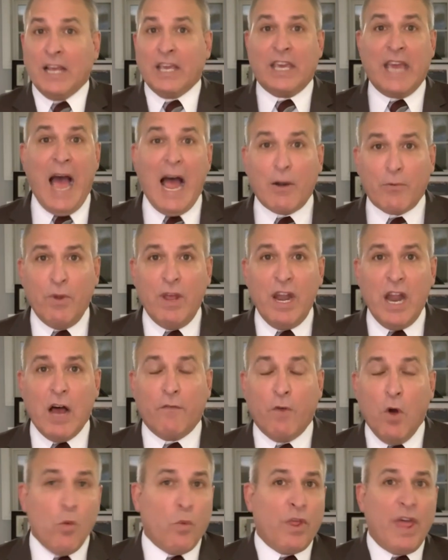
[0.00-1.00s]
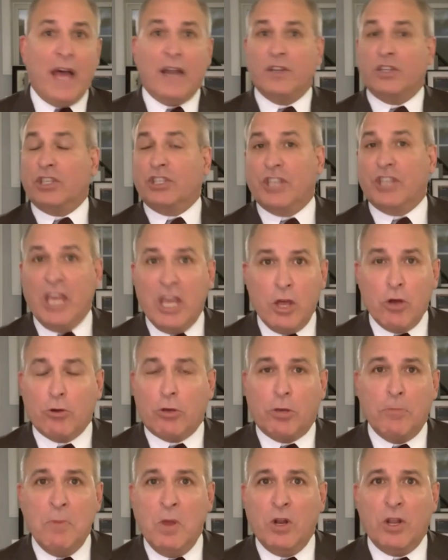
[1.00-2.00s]
got rid of without a single
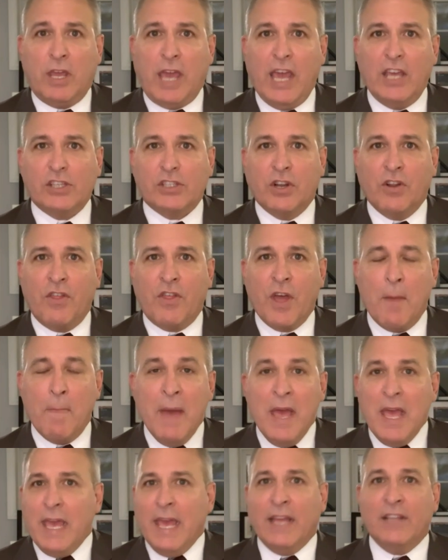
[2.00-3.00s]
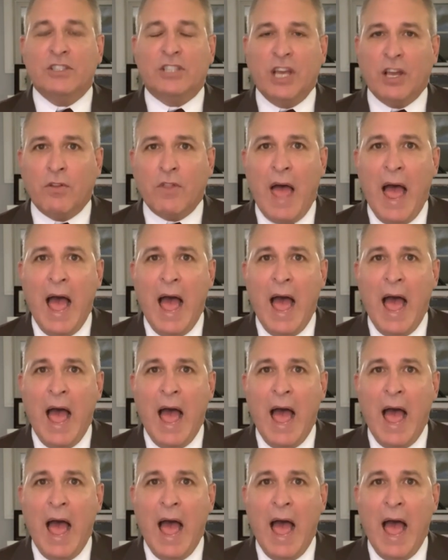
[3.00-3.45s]
communication to them until